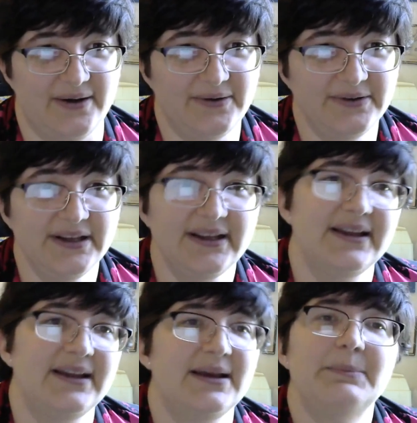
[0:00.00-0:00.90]
own,
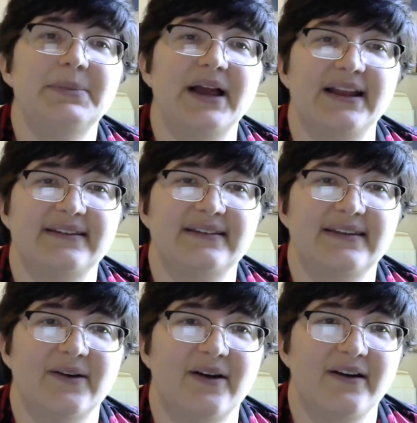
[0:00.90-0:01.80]
but
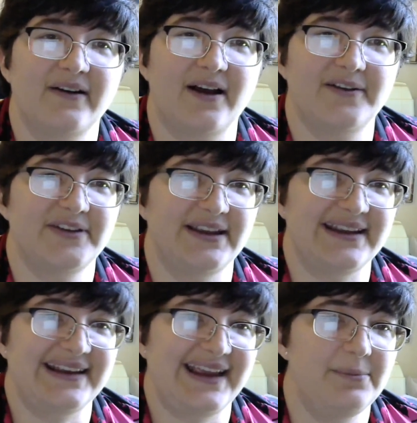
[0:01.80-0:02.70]
they're often
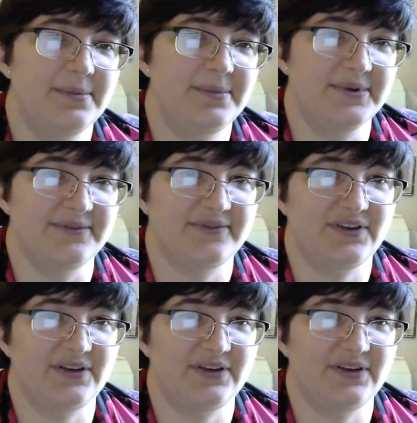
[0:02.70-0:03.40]
incapable of